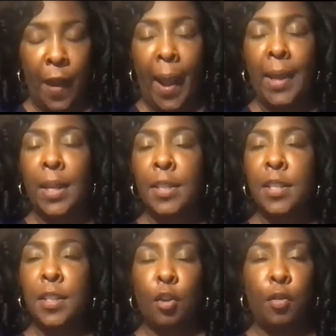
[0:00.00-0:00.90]
violence
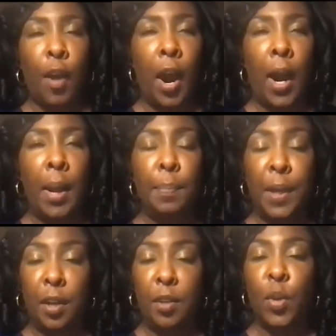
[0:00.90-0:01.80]
and the crime,
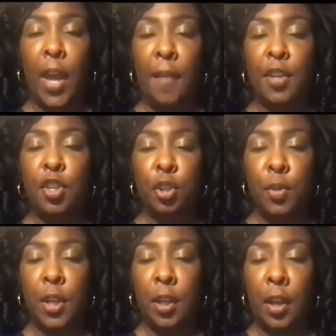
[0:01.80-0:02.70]
because we have a
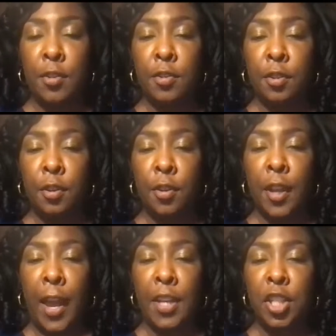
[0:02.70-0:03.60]
shooting cluster
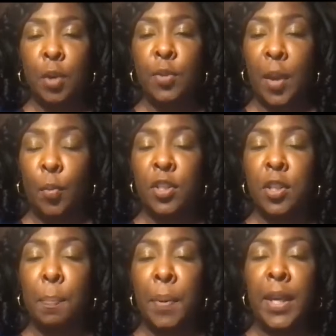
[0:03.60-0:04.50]
last year that was
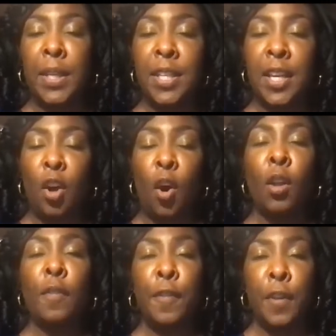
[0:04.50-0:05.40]
the biggest in
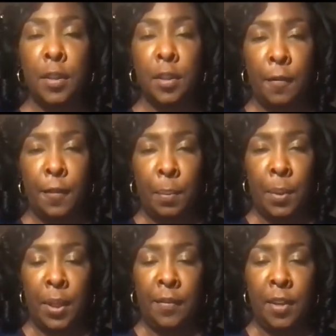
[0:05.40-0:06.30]
all of Philadelphia,
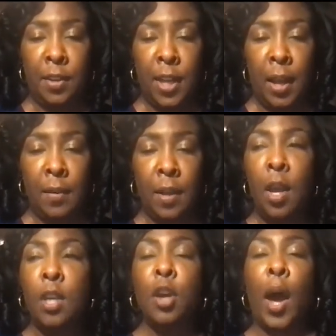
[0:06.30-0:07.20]
believe it or not.
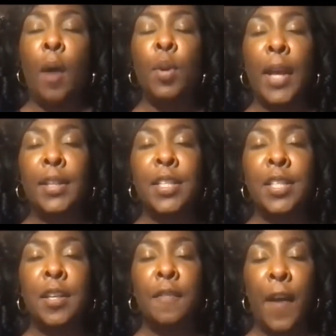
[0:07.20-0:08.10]
So I would like to
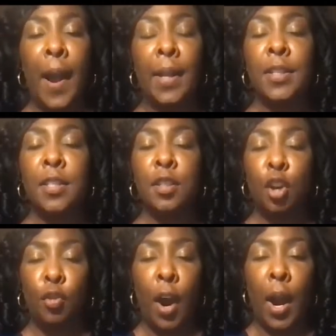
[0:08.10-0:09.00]
see the violence and the
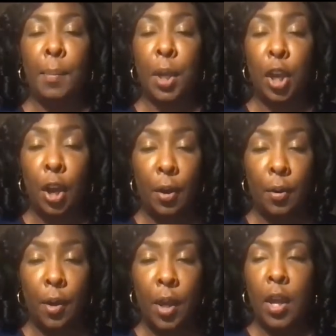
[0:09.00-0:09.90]
crime
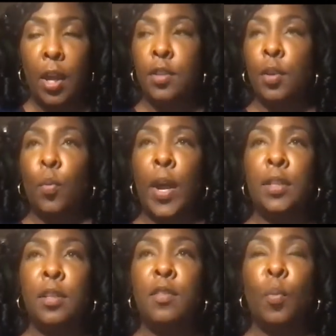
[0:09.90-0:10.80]
go. And the
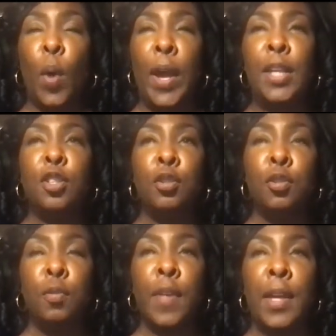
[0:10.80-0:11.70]
way to
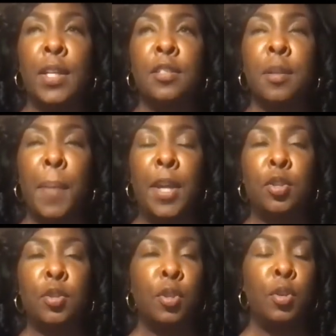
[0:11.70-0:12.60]
do that is to make
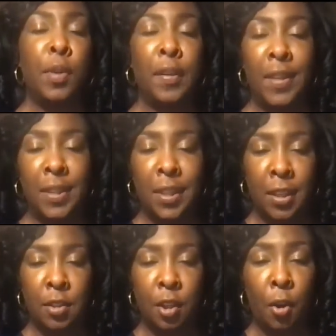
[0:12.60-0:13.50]
sure you give these
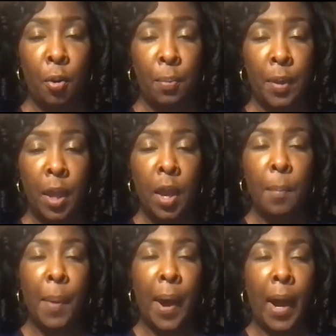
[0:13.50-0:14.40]
kids hope
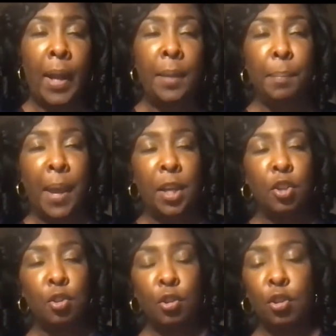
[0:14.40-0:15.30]
by making
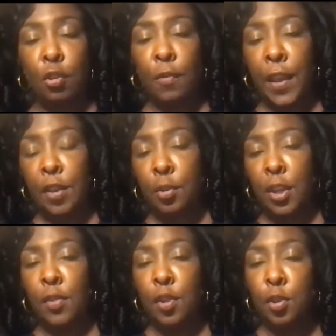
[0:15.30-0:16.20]
sure certain things are
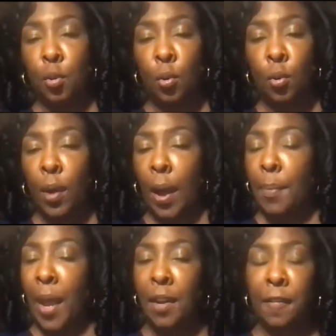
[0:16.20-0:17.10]
in the school. I'm
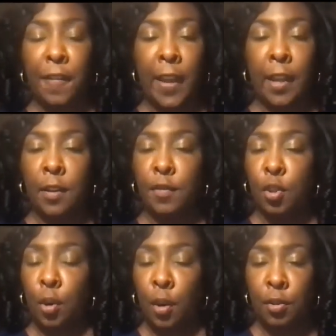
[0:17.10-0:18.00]
not a fan of
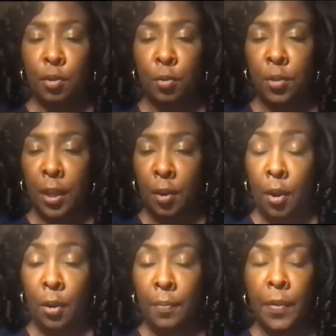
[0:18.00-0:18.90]
charter schools at
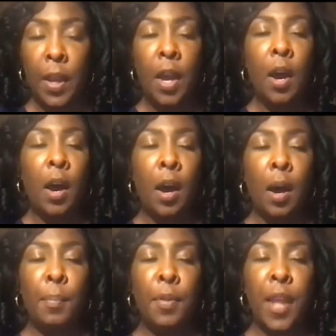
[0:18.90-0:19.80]
all.
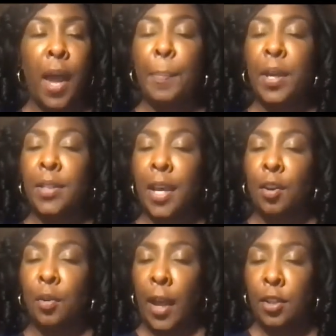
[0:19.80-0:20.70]
Not because I
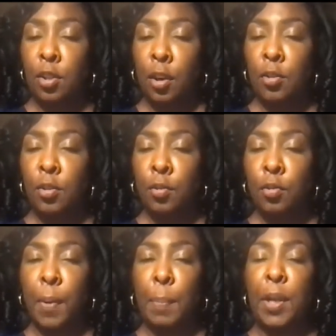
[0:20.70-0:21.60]
don't like charter schools,
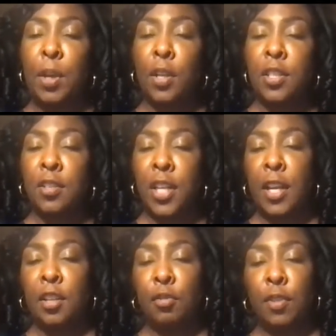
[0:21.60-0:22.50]
but because they're
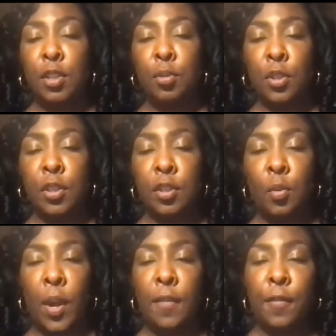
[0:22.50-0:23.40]
taking the resources
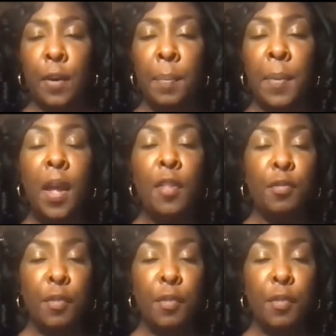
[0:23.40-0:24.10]
away from the